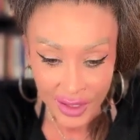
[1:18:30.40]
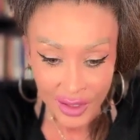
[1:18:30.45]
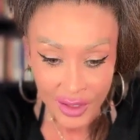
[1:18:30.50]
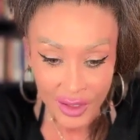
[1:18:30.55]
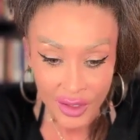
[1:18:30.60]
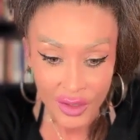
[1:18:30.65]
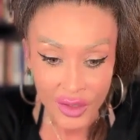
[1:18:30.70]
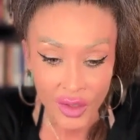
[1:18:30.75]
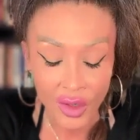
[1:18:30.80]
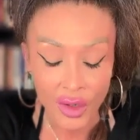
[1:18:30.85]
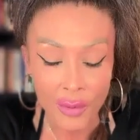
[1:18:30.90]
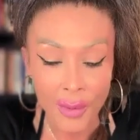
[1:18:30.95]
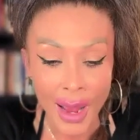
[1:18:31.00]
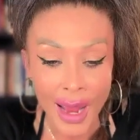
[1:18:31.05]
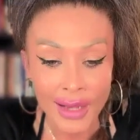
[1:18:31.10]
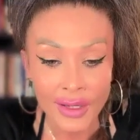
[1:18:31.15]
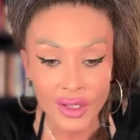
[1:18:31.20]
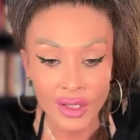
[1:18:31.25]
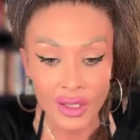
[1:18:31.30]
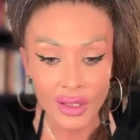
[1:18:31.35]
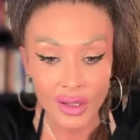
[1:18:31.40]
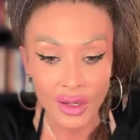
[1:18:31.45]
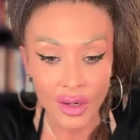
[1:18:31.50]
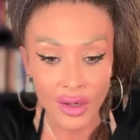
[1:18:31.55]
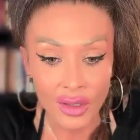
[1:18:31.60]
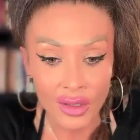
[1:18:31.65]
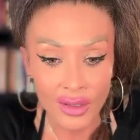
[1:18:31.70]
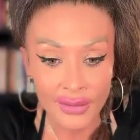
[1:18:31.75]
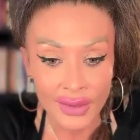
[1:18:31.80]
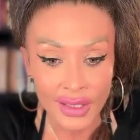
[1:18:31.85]
So imagine
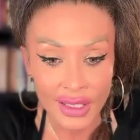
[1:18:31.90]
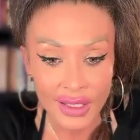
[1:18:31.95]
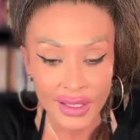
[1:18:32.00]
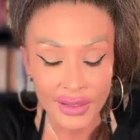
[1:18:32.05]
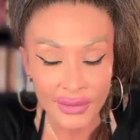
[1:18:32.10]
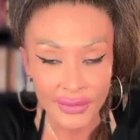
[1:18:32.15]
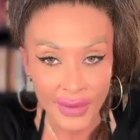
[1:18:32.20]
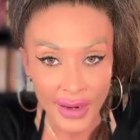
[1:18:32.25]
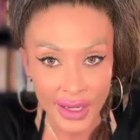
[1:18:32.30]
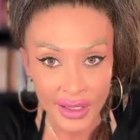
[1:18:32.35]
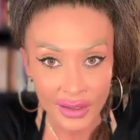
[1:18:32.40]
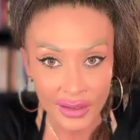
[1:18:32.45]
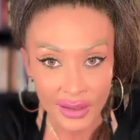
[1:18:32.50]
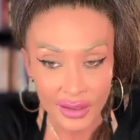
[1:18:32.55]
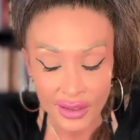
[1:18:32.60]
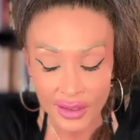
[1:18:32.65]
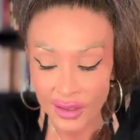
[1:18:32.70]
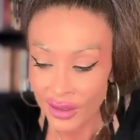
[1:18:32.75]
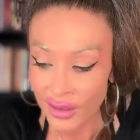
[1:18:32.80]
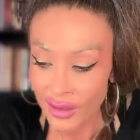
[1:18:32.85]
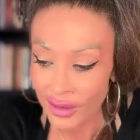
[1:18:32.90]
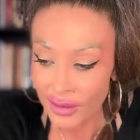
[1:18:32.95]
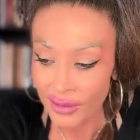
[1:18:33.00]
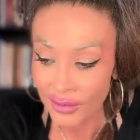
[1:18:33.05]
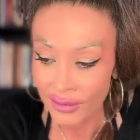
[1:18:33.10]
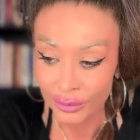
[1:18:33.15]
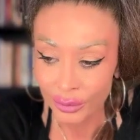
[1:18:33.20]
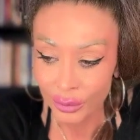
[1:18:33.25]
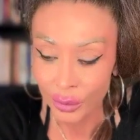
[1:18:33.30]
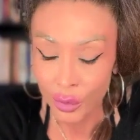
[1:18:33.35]
all of these fighters,
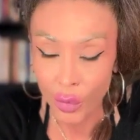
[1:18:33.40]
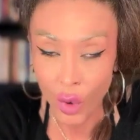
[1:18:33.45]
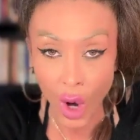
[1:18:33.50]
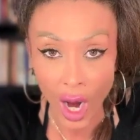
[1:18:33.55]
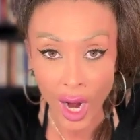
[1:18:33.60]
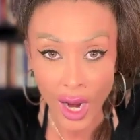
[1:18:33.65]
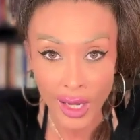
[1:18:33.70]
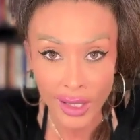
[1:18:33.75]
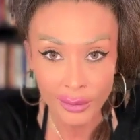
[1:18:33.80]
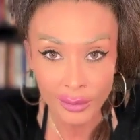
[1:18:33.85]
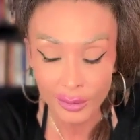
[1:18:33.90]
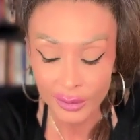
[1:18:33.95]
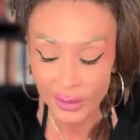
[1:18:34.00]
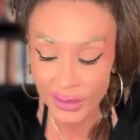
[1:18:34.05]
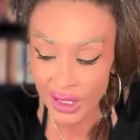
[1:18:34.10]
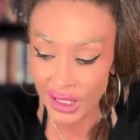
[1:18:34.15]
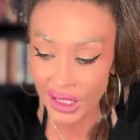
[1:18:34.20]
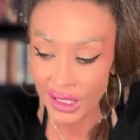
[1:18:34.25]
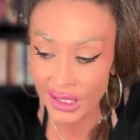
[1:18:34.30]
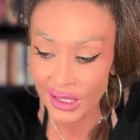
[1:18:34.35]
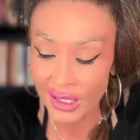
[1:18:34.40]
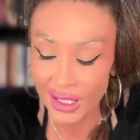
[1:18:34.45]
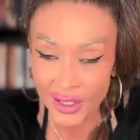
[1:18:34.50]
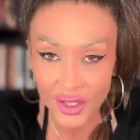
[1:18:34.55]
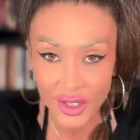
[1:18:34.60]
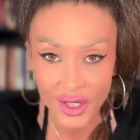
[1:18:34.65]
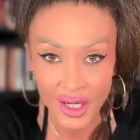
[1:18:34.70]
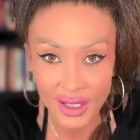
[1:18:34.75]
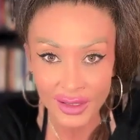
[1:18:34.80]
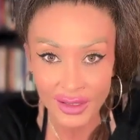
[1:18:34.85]
prime,
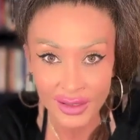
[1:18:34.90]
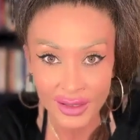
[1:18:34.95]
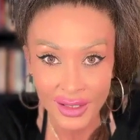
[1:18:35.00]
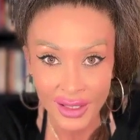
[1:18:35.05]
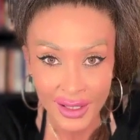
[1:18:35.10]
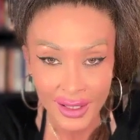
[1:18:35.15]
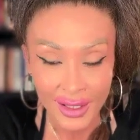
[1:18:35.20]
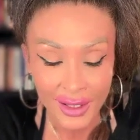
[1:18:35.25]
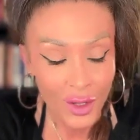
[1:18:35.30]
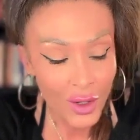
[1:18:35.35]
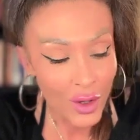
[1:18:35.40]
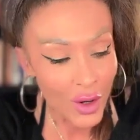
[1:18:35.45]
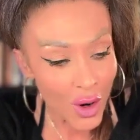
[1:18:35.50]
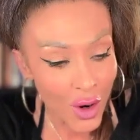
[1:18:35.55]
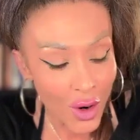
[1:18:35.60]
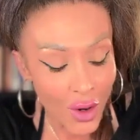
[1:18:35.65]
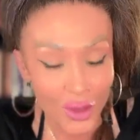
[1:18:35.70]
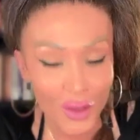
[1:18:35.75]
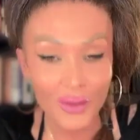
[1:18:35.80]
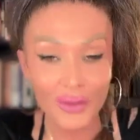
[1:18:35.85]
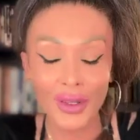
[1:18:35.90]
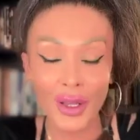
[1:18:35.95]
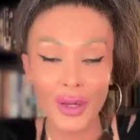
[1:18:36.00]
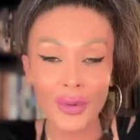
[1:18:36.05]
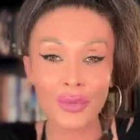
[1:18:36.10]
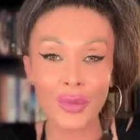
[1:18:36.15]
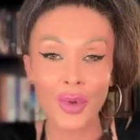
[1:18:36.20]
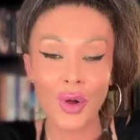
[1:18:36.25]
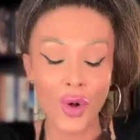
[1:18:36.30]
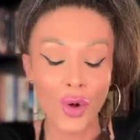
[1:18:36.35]
condition, all of
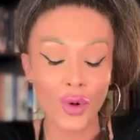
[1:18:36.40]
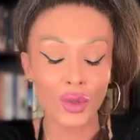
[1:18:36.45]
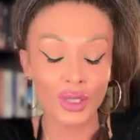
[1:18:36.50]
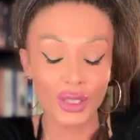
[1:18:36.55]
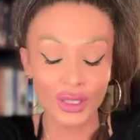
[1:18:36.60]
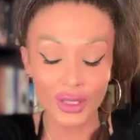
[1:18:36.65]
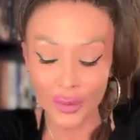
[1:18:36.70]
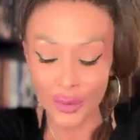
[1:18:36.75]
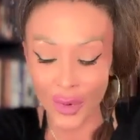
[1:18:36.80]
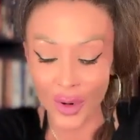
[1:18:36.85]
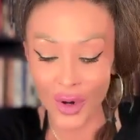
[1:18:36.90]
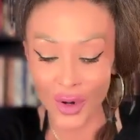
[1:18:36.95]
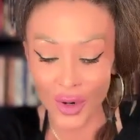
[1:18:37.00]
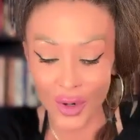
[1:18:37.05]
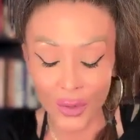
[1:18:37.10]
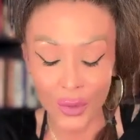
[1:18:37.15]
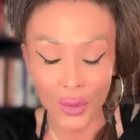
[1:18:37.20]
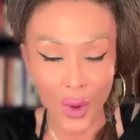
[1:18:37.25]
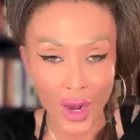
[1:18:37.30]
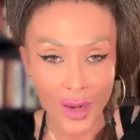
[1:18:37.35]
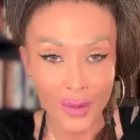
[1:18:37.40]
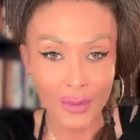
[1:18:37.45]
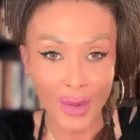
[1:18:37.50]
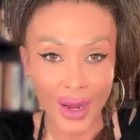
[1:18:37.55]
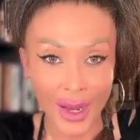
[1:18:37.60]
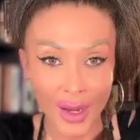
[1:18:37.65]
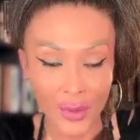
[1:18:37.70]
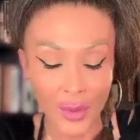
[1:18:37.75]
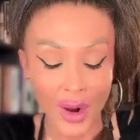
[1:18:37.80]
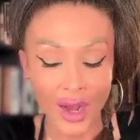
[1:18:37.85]
them holding the ball one
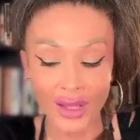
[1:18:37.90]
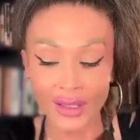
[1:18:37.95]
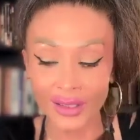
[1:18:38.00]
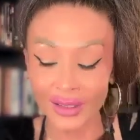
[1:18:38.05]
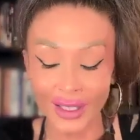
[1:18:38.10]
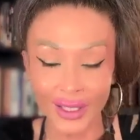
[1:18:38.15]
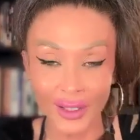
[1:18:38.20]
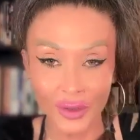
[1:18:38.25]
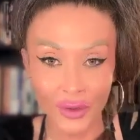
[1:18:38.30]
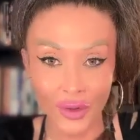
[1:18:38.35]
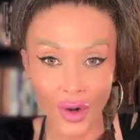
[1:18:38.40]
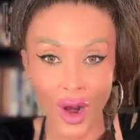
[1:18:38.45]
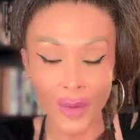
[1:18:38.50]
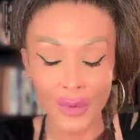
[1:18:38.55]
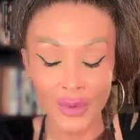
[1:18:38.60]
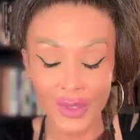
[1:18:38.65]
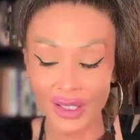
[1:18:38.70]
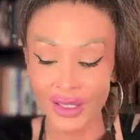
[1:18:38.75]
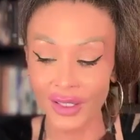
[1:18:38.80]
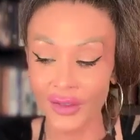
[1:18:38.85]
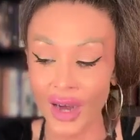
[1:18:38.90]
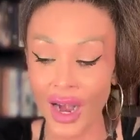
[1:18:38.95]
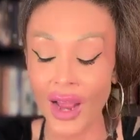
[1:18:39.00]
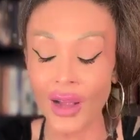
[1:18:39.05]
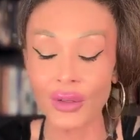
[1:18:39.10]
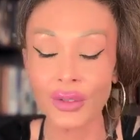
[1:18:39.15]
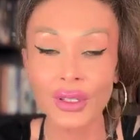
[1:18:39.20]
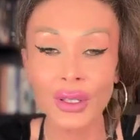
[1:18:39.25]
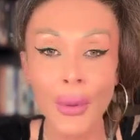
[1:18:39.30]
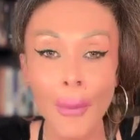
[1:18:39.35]
by one, they drop to the
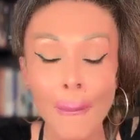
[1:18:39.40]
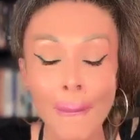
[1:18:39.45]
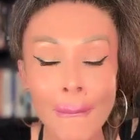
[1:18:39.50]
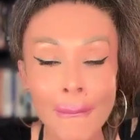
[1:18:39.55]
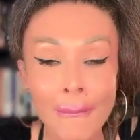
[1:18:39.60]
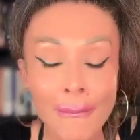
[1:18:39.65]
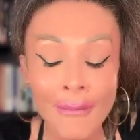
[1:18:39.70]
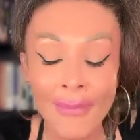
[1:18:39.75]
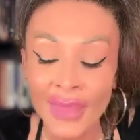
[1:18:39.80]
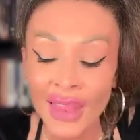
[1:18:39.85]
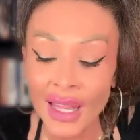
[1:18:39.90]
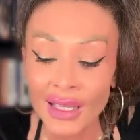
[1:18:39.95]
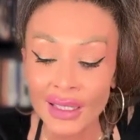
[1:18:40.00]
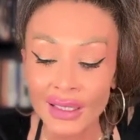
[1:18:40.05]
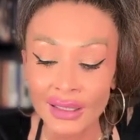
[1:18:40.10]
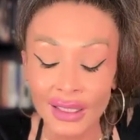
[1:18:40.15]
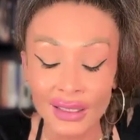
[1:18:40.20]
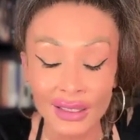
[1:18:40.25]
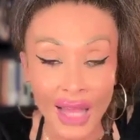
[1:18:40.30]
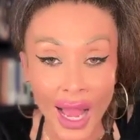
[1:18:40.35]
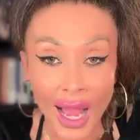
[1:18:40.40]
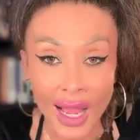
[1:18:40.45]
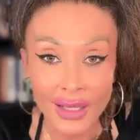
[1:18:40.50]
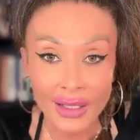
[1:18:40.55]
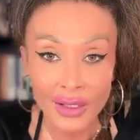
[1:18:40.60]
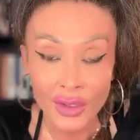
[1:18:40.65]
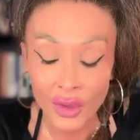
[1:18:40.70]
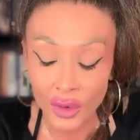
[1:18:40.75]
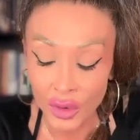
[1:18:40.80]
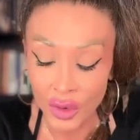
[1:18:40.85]
ground. The
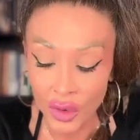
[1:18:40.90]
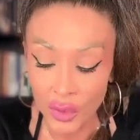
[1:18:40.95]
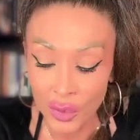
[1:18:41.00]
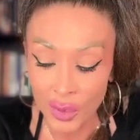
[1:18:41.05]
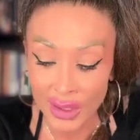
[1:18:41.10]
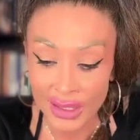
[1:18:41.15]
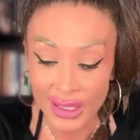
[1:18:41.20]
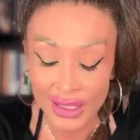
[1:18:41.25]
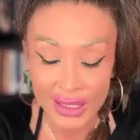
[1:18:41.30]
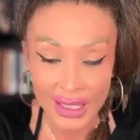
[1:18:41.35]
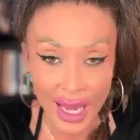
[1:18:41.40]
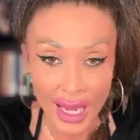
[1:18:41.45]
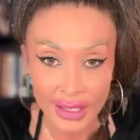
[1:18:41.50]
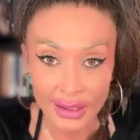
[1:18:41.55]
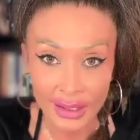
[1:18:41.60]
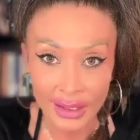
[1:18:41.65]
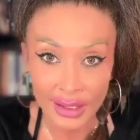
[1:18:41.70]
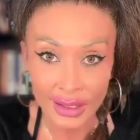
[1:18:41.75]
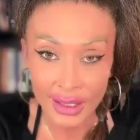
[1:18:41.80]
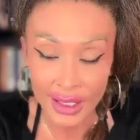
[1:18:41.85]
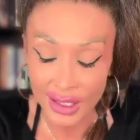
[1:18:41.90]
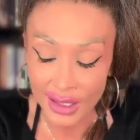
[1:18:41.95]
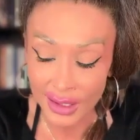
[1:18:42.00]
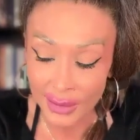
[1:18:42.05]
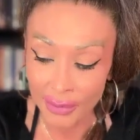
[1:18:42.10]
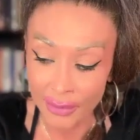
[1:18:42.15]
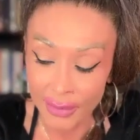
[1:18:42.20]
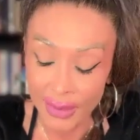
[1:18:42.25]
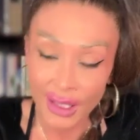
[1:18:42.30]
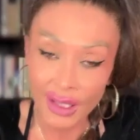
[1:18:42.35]
last two humans standing is
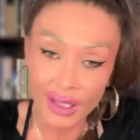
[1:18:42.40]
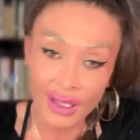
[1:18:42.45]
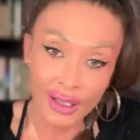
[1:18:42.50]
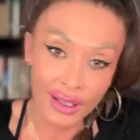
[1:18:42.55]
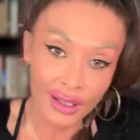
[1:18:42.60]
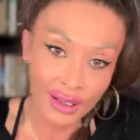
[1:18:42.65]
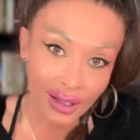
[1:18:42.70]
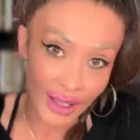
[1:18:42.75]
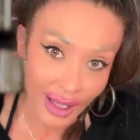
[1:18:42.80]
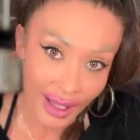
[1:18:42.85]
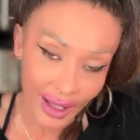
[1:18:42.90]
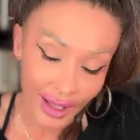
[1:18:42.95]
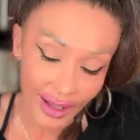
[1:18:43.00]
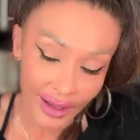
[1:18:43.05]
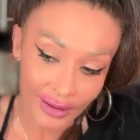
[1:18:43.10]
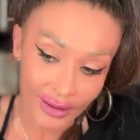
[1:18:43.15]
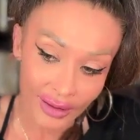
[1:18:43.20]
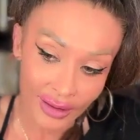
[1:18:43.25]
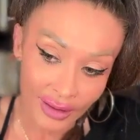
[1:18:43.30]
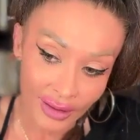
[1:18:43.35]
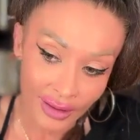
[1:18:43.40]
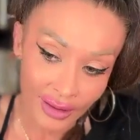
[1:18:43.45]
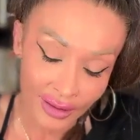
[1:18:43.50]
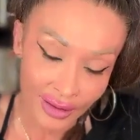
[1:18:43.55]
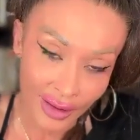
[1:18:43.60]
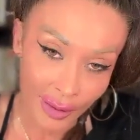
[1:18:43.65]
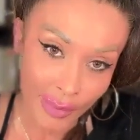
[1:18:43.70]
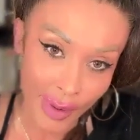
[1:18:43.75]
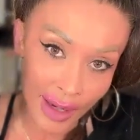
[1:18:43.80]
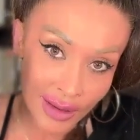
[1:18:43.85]
me and
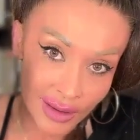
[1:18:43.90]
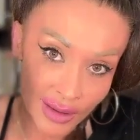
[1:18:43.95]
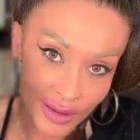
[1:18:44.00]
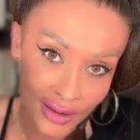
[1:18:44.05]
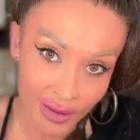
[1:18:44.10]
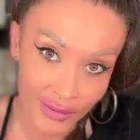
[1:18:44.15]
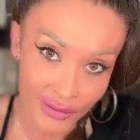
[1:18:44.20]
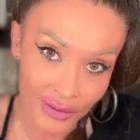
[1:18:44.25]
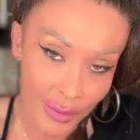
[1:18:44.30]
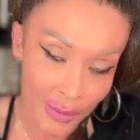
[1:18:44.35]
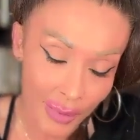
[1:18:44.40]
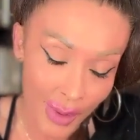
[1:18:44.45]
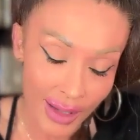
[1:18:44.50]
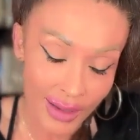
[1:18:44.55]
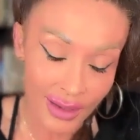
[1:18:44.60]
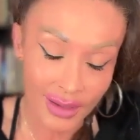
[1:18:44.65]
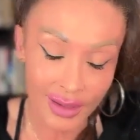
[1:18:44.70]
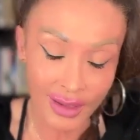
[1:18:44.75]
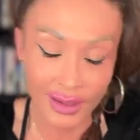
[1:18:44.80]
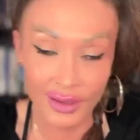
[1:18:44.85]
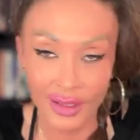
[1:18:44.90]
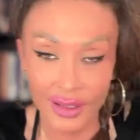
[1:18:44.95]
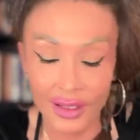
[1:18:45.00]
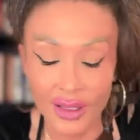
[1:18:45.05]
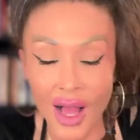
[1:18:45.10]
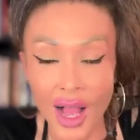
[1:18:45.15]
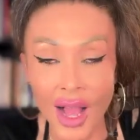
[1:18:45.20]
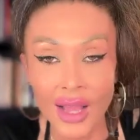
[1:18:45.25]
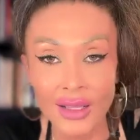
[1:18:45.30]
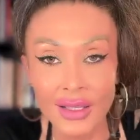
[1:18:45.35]
the best of the best in the
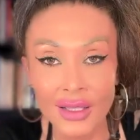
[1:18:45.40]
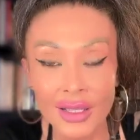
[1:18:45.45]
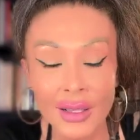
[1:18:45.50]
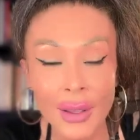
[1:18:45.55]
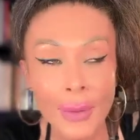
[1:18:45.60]
class.